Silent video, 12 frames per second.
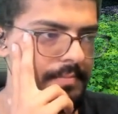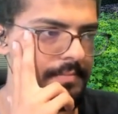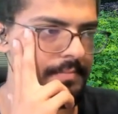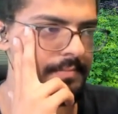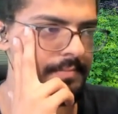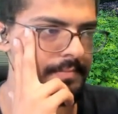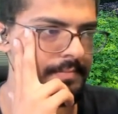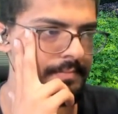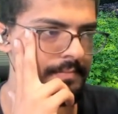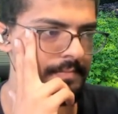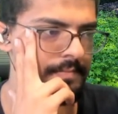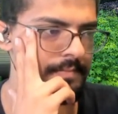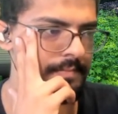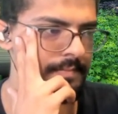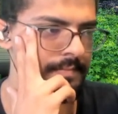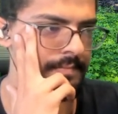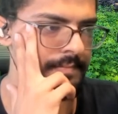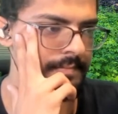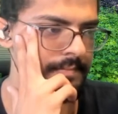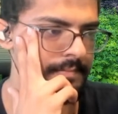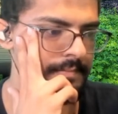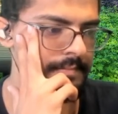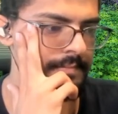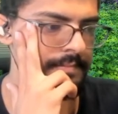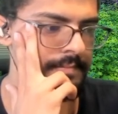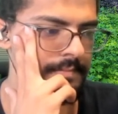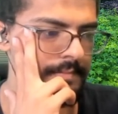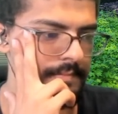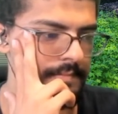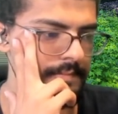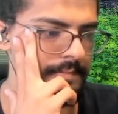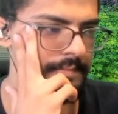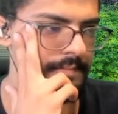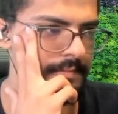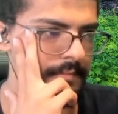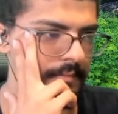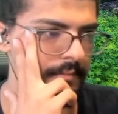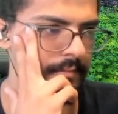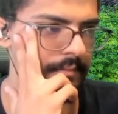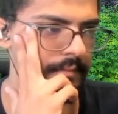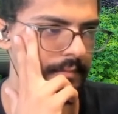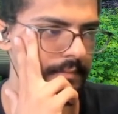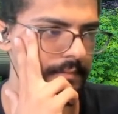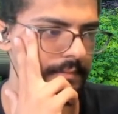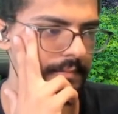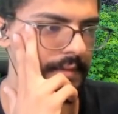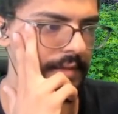The researchers examined how their discoveries could be used against different